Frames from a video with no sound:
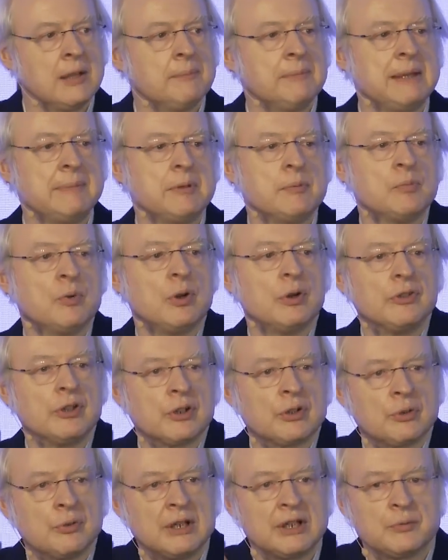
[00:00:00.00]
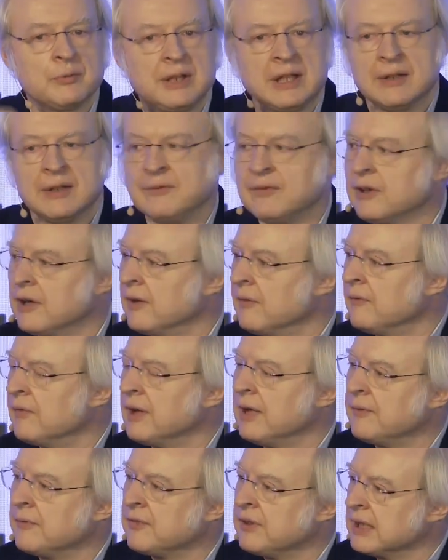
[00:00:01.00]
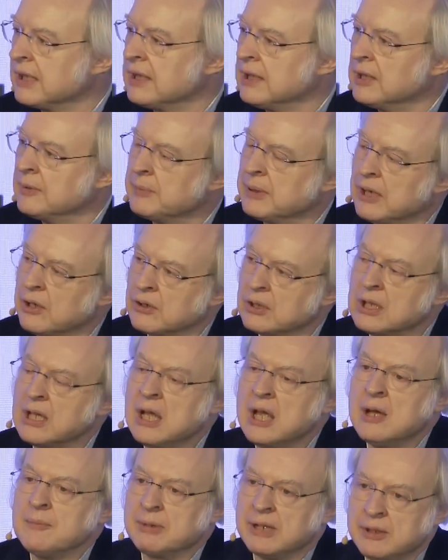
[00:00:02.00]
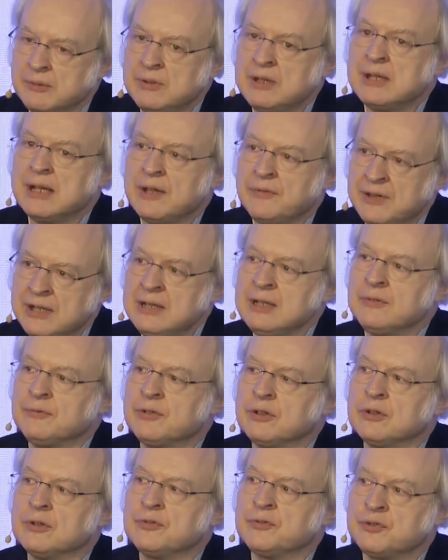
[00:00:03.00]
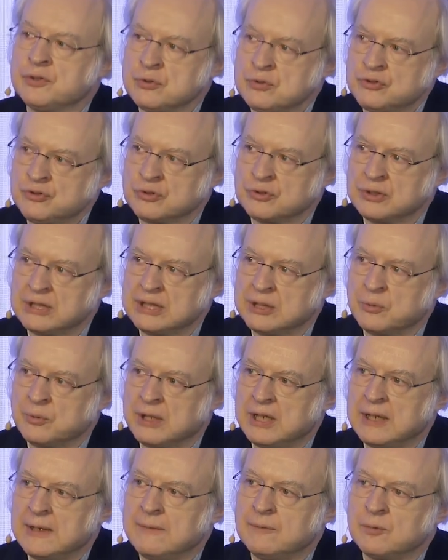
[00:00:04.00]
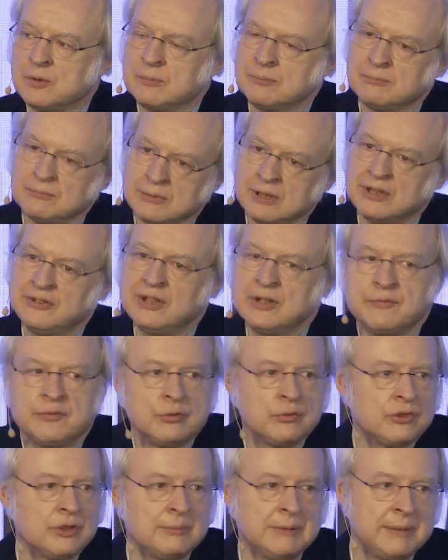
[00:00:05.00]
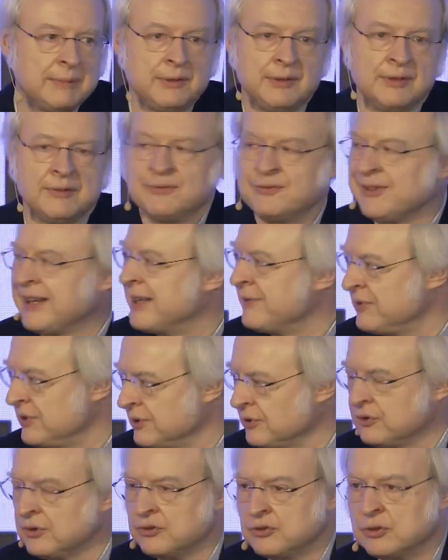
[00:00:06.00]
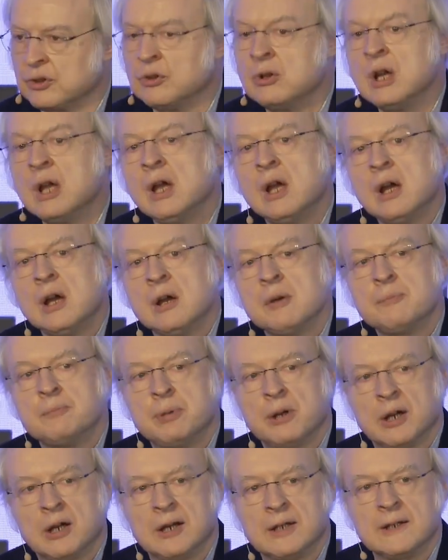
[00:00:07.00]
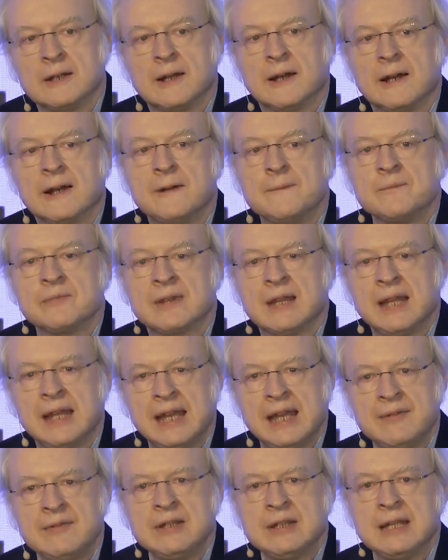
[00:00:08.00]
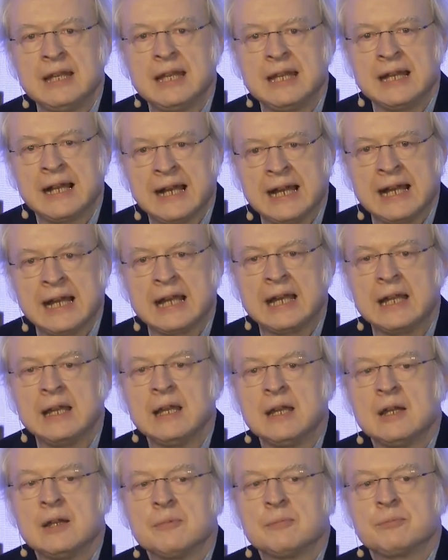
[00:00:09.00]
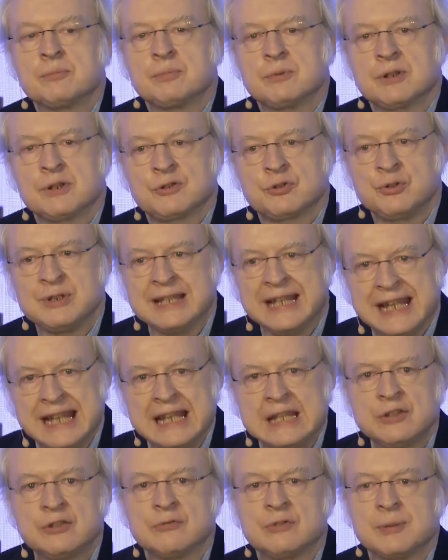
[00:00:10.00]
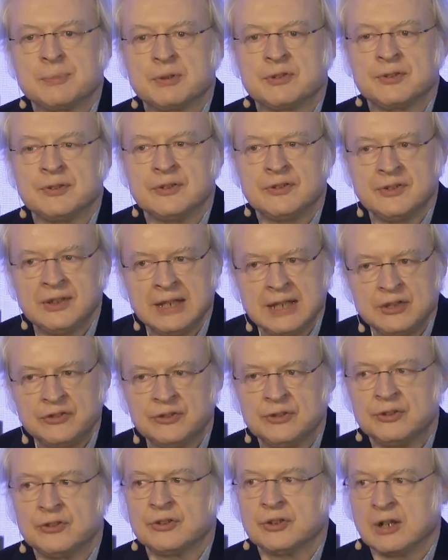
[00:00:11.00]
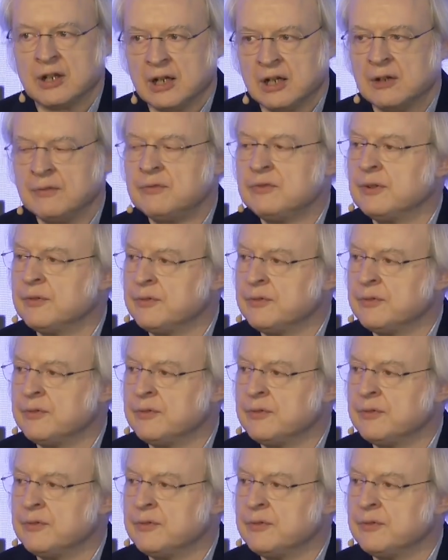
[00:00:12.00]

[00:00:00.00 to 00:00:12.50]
maybe more the correct way of thinking about it. But I think for the future anyway, when I say future, maybe in 5 years or so, but having AI create representations of the